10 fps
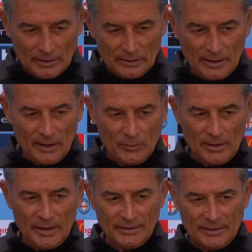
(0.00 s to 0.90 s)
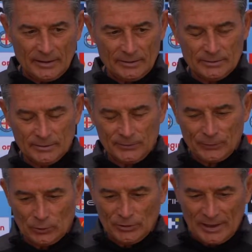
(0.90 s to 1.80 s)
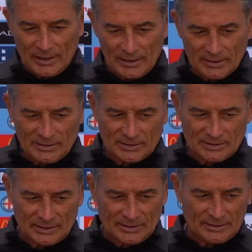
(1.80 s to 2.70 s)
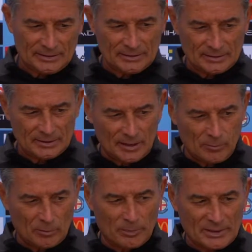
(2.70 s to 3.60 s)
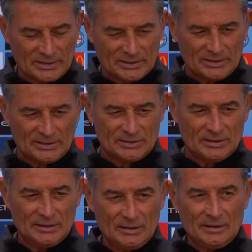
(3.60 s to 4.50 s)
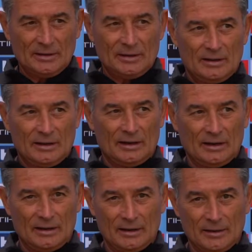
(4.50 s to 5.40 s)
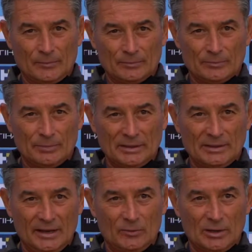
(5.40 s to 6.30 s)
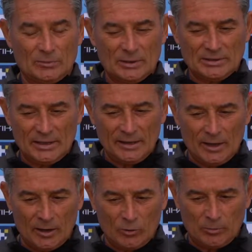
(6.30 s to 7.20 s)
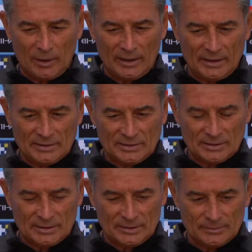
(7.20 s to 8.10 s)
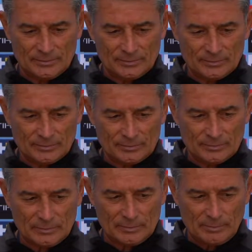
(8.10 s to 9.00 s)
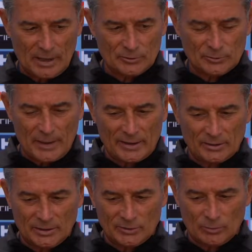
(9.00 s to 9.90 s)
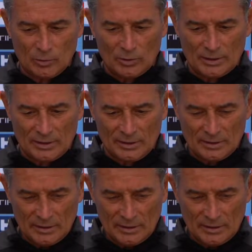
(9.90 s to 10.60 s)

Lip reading: Yeah, we had a few nigglings, a couple blisters, but yeah, we'll see how players bounce back this morning.